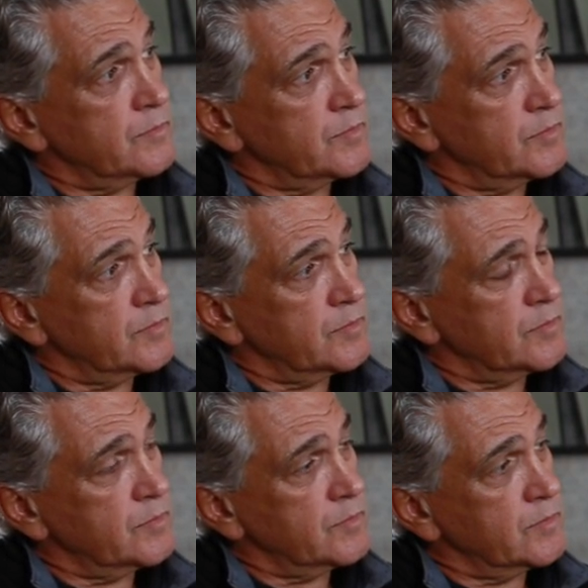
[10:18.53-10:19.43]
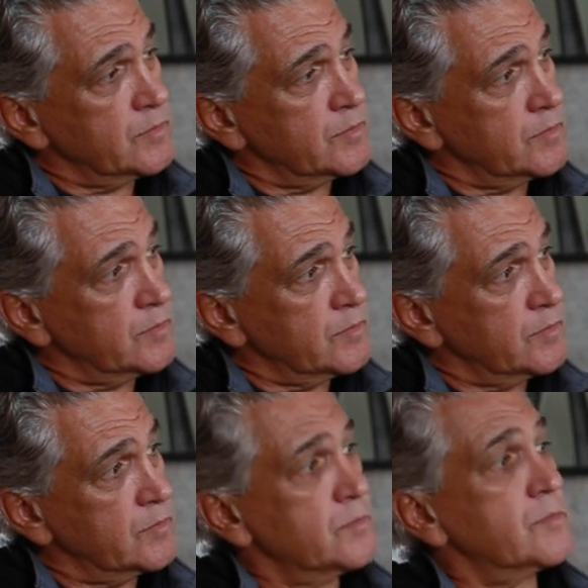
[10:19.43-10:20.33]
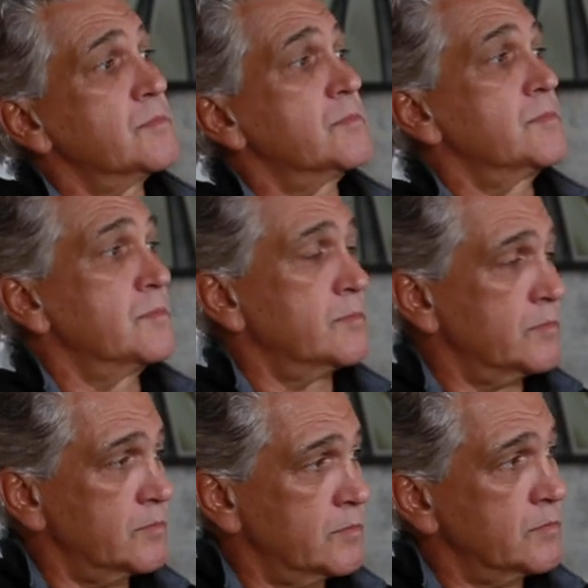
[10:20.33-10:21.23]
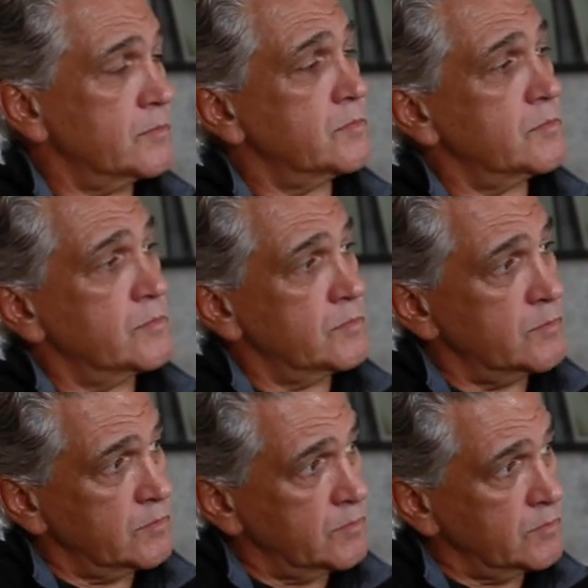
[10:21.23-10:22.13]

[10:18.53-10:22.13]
This person isn't speaking.